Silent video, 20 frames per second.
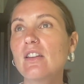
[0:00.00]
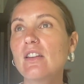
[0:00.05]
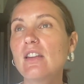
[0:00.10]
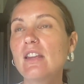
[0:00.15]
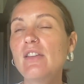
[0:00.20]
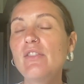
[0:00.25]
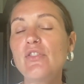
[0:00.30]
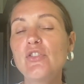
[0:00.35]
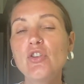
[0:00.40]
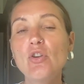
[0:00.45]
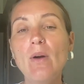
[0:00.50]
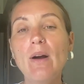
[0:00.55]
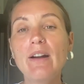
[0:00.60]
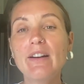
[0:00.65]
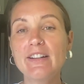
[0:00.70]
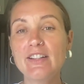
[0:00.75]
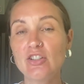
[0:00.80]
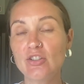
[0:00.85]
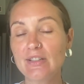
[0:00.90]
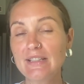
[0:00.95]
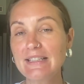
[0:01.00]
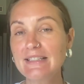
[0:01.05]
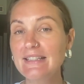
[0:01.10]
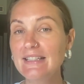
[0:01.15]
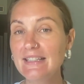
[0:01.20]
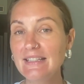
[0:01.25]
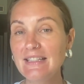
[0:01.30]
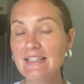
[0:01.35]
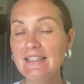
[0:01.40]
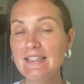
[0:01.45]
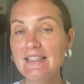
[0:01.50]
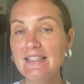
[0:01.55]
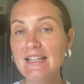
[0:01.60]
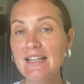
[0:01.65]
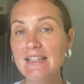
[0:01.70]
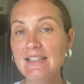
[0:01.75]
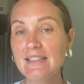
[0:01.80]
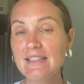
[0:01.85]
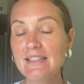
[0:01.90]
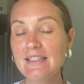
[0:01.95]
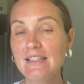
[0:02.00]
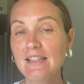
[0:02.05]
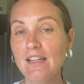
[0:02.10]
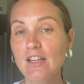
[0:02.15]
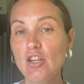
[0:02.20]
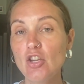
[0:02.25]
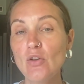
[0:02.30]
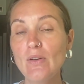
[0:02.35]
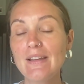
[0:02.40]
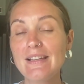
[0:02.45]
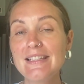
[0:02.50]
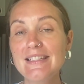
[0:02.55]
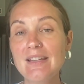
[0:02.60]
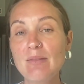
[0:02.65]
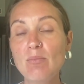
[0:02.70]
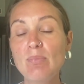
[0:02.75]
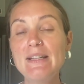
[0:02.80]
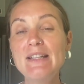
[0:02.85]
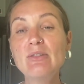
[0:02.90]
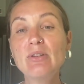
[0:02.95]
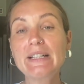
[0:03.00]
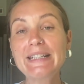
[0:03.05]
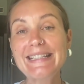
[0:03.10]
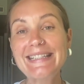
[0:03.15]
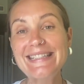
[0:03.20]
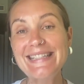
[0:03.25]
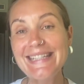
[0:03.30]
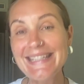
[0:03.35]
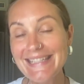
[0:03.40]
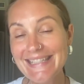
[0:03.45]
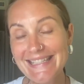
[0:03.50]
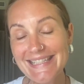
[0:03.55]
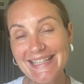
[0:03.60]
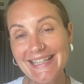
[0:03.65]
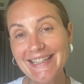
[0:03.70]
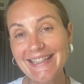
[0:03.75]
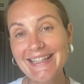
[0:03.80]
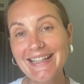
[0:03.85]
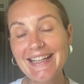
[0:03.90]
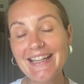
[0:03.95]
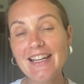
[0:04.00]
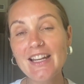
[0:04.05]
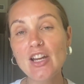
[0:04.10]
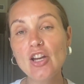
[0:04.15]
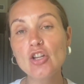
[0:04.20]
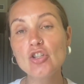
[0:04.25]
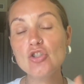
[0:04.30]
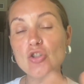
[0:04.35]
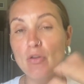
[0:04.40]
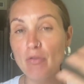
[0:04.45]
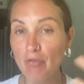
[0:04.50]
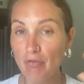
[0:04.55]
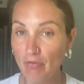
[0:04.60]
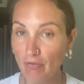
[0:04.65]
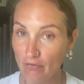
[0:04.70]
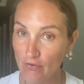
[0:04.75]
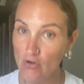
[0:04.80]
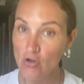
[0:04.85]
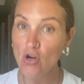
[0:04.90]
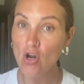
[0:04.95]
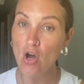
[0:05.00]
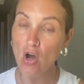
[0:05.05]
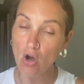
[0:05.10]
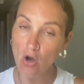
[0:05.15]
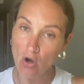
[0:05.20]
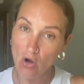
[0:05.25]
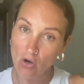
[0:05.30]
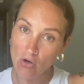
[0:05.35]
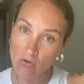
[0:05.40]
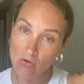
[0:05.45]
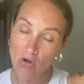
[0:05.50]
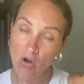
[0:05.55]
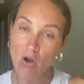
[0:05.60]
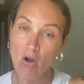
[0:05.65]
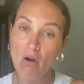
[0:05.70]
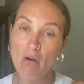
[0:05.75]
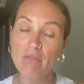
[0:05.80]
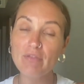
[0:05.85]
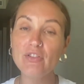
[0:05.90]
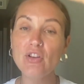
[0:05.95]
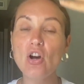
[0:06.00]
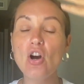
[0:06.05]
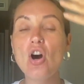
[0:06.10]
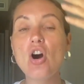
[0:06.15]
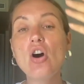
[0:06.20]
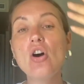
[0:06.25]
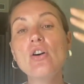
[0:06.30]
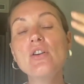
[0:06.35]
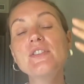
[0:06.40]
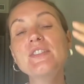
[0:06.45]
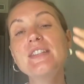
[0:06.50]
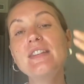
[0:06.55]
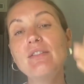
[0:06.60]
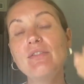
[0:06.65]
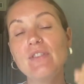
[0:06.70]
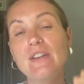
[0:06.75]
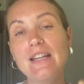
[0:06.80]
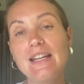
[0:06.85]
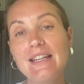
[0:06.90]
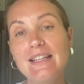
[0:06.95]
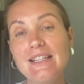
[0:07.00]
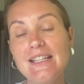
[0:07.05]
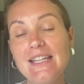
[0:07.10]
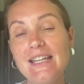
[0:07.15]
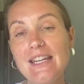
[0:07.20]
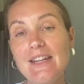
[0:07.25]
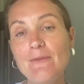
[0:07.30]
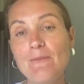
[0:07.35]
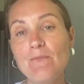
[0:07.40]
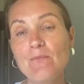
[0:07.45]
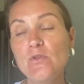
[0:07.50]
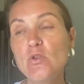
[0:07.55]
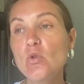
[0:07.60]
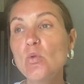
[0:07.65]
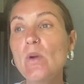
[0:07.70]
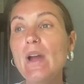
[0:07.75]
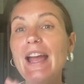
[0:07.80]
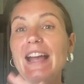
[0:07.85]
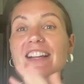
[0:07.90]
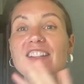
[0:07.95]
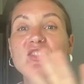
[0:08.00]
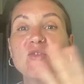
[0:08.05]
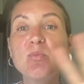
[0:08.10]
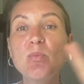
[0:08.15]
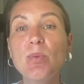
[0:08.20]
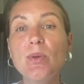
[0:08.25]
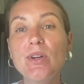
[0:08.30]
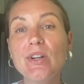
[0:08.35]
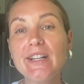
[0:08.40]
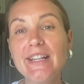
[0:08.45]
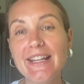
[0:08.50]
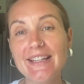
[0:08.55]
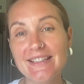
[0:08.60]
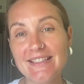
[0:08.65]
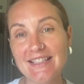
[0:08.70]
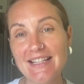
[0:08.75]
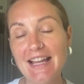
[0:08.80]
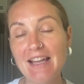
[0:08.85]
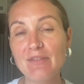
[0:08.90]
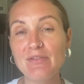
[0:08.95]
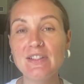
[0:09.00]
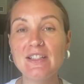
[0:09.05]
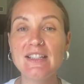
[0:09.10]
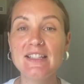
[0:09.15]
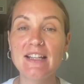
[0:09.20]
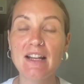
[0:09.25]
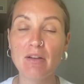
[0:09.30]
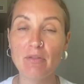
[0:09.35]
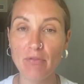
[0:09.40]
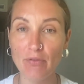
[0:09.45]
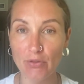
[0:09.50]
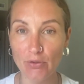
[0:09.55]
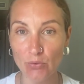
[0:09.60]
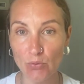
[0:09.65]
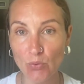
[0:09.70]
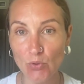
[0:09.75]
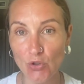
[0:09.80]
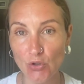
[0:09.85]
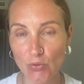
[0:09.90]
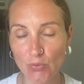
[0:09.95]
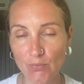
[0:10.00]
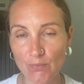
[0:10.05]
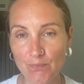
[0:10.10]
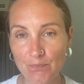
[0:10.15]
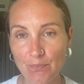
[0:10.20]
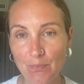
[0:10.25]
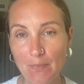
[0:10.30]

if you are in resistances, you are simply resisting the flow of your own divinity to experience life itself through you.